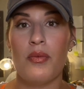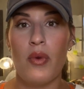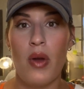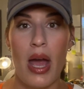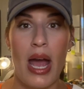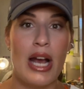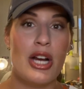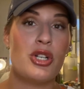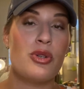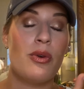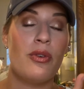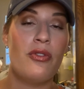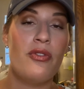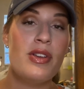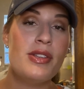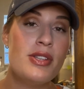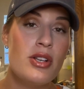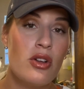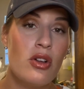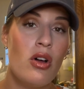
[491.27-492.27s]
actual
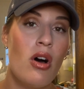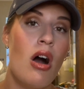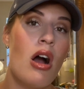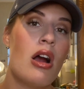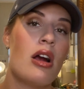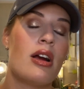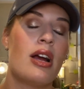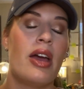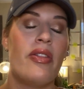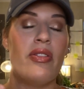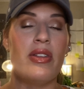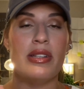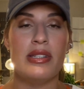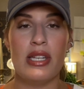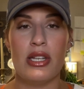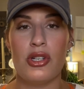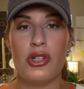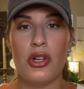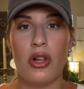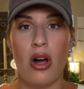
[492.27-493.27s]
physical art and then
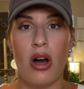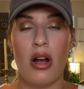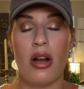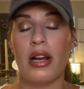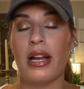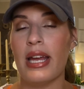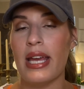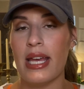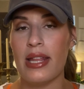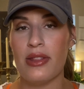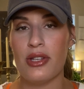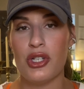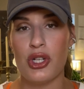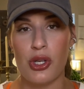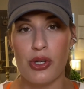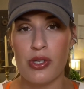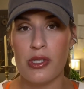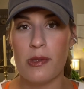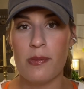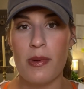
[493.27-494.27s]
digital art in
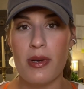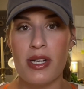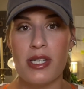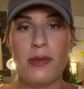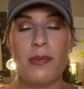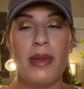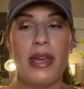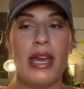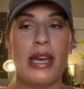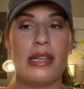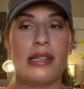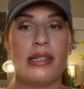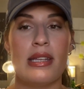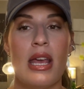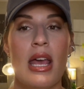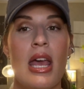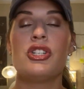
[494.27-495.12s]
children's books because